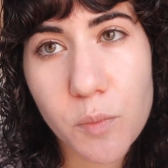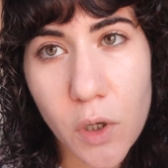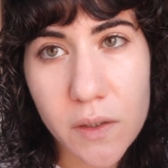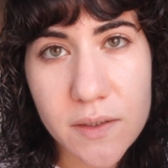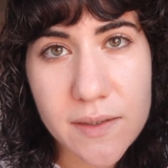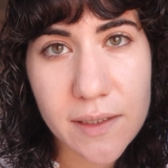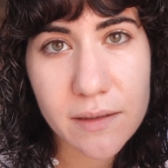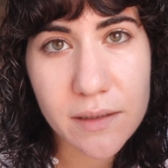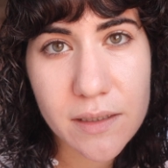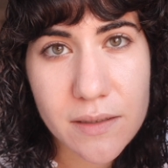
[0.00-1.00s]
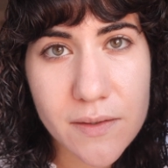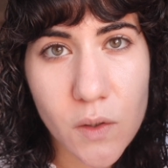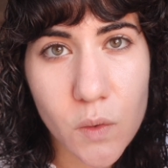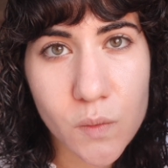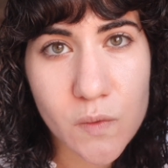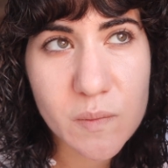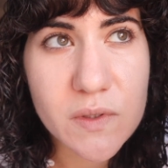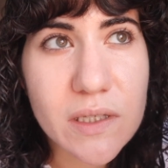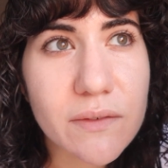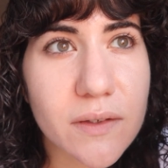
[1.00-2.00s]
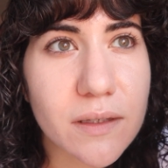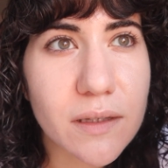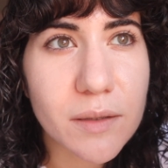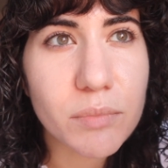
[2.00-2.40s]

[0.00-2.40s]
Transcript: products lately, so specifically